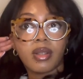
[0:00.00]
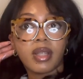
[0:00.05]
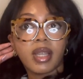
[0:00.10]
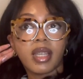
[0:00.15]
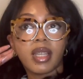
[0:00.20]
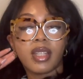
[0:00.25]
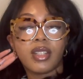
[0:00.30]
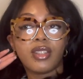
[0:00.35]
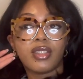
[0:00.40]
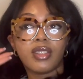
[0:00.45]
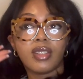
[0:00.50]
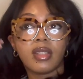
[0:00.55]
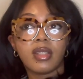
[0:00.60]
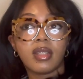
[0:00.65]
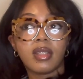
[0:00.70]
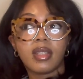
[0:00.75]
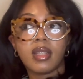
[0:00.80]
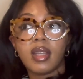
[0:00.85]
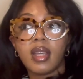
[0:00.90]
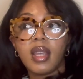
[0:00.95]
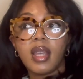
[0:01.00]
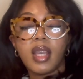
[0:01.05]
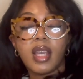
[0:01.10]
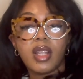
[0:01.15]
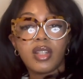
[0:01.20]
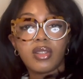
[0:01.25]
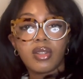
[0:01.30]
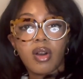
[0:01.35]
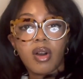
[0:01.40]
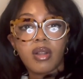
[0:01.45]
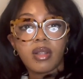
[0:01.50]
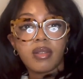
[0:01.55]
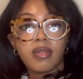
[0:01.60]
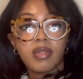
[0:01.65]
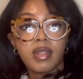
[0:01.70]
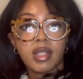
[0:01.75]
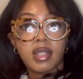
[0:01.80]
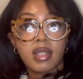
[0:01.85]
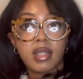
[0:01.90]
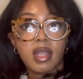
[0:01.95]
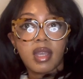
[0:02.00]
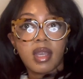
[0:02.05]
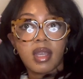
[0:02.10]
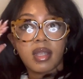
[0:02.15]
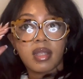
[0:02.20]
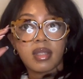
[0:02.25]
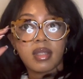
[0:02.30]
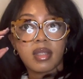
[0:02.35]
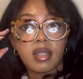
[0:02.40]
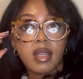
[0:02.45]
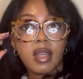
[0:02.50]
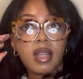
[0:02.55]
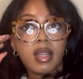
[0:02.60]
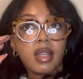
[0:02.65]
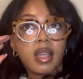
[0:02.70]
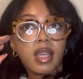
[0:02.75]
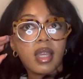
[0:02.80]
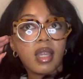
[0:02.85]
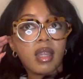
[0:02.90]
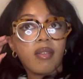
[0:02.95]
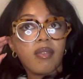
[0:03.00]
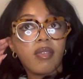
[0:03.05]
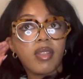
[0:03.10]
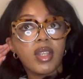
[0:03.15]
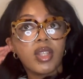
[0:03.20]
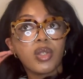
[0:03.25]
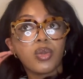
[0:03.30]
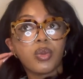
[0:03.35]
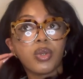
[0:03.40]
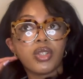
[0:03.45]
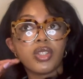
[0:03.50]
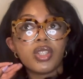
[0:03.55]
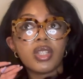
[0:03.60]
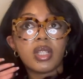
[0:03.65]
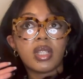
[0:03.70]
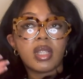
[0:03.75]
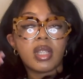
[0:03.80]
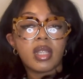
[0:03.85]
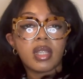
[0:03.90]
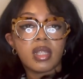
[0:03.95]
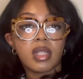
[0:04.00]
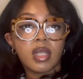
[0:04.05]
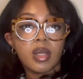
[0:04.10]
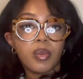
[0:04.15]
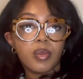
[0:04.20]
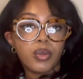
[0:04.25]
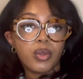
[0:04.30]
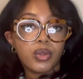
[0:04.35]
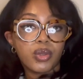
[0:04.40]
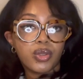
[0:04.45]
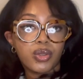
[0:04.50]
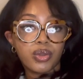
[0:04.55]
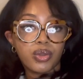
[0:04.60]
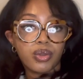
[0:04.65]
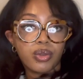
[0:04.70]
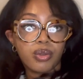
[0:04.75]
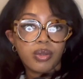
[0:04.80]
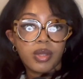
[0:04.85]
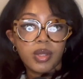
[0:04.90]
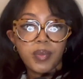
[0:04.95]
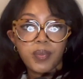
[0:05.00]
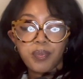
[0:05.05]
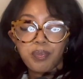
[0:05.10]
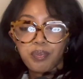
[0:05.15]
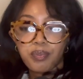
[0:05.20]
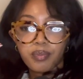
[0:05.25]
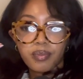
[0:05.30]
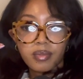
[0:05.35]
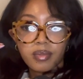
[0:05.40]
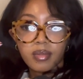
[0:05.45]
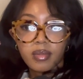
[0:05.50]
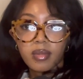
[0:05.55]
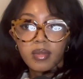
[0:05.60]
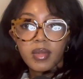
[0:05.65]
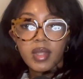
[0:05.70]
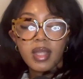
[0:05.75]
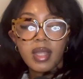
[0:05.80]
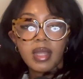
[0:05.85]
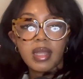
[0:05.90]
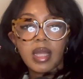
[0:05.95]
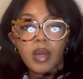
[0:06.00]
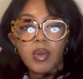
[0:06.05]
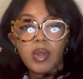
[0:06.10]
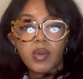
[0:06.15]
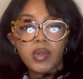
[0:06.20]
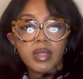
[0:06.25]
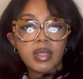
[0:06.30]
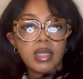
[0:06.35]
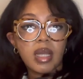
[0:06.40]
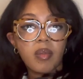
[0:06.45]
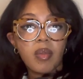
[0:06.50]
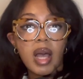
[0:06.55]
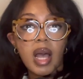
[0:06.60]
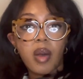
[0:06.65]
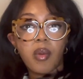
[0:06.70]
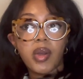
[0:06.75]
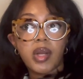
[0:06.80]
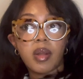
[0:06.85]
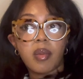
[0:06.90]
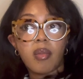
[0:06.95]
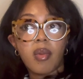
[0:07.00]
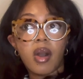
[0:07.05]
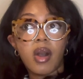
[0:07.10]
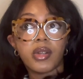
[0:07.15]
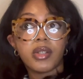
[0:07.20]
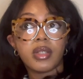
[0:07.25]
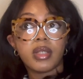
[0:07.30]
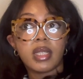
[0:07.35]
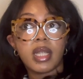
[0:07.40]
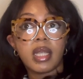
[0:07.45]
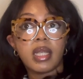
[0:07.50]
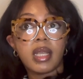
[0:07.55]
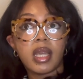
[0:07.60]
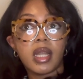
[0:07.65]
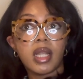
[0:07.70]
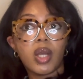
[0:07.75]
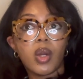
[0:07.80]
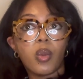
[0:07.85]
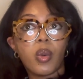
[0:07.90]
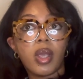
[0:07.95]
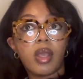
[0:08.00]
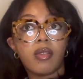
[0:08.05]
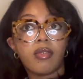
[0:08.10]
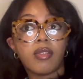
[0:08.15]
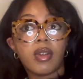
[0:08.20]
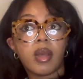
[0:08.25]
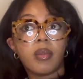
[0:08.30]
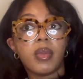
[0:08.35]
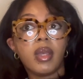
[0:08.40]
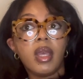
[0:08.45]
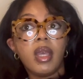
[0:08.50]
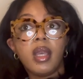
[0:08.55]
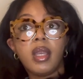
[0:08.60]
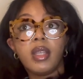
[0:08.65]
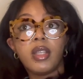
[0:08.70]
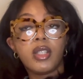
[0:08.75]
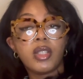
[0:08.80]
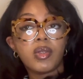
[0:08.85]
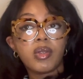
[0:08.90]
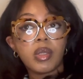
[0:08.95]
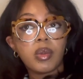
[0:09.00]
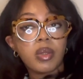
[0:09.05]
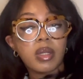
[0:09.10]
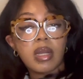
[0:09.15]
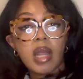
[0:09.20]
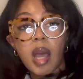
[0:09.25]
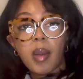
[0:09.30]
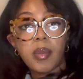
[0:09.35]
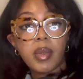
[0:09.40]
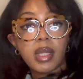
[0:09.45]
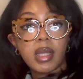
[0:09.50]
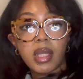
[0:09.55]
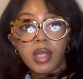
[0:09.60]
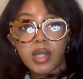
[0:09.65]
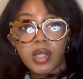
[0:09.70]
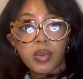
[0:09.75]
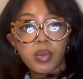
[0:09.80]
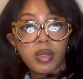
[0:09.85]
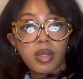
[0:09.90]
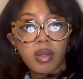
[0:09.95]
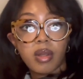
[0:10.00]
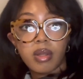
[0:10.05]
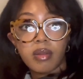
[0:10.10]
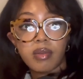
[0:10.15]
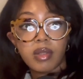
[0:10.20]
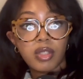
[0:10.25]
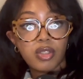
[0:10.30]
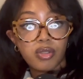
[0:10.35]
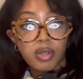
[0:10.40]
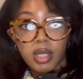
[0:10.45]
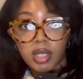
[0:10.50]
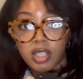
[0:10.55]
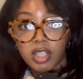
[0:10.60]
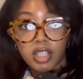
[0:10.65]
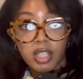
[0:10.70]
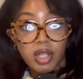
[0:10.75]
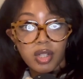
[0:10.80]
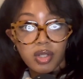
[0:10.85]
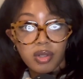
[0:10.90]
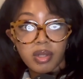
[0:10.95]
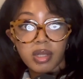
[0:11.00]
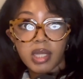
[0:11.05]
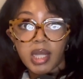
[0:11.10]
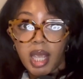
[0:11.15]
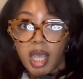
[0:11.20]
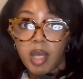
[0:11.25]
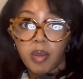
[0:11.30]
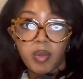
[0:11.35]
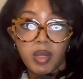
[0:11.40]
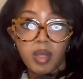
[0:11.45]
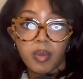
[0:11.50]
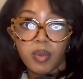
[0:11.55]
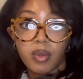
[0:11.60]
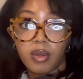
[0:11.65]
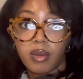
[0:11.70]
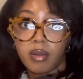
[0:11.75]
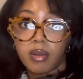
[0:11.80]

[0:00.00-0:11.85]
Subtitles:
Like, it's all of these things. Like, if this were just the simple truth that we were somehow in a modern day getting away from, history would not be littered with all of these transgender and gay people.